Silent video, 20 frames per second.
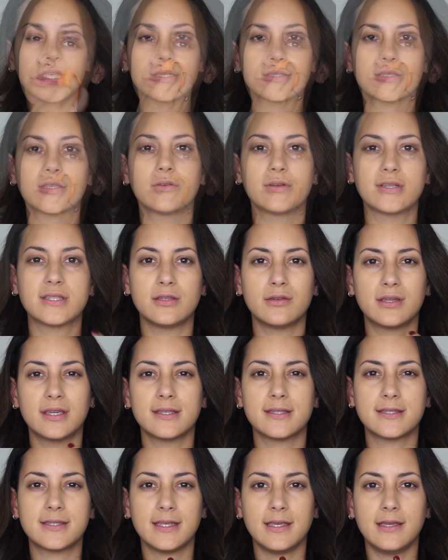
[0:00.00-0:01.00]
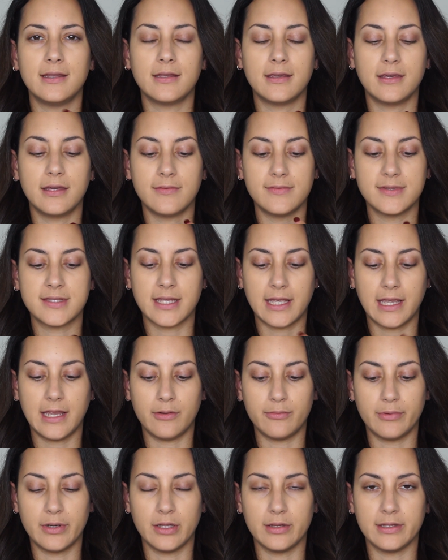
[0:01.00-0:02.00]
So as you can see, it gives
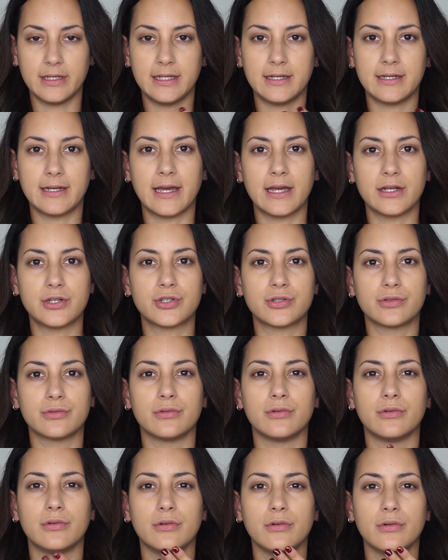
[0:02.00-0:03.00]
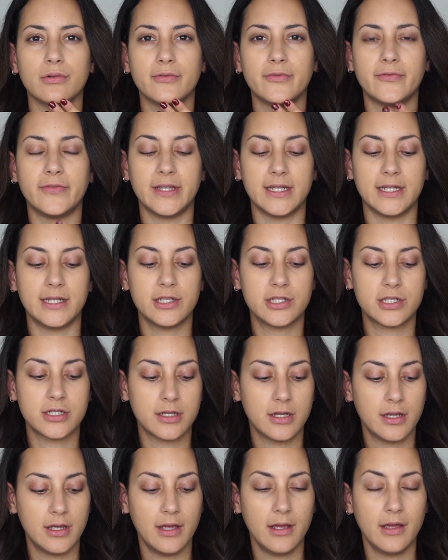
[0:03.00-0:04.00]
a really natural
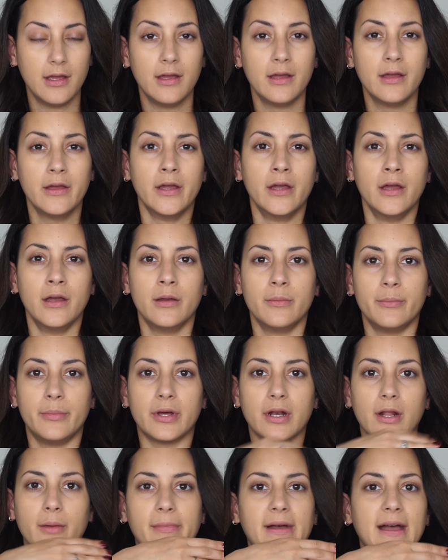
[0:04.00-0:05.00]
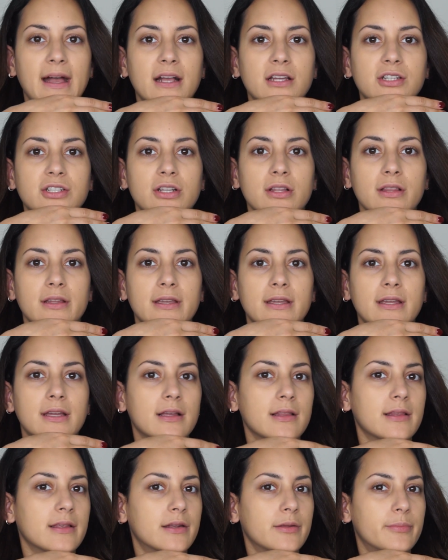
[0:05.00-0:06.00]
finish, but I'm actually
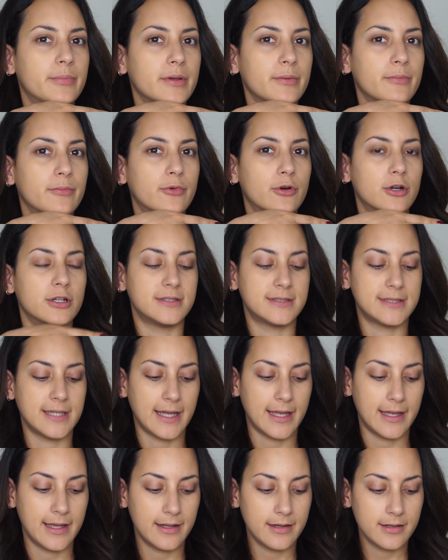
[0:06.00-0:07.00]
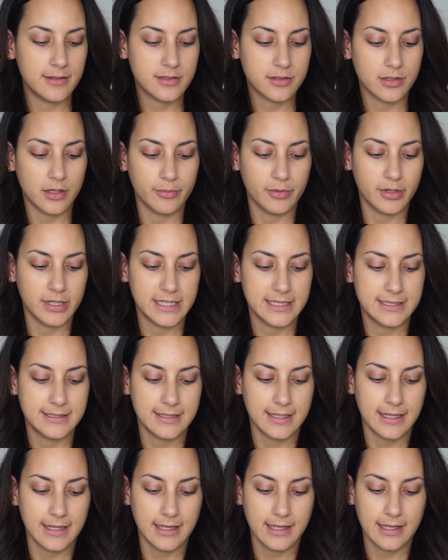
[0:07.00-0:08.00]
a little bit more tan, so I'm gonna
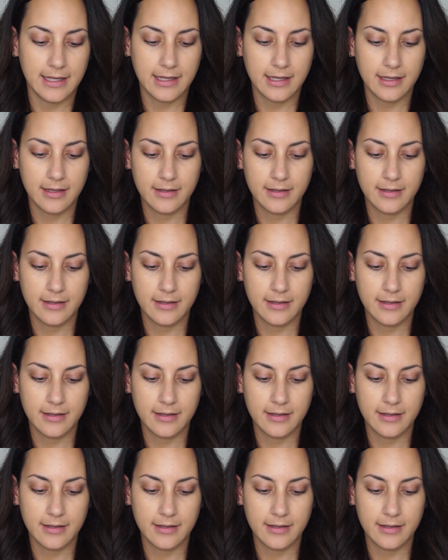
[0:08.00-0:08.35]
to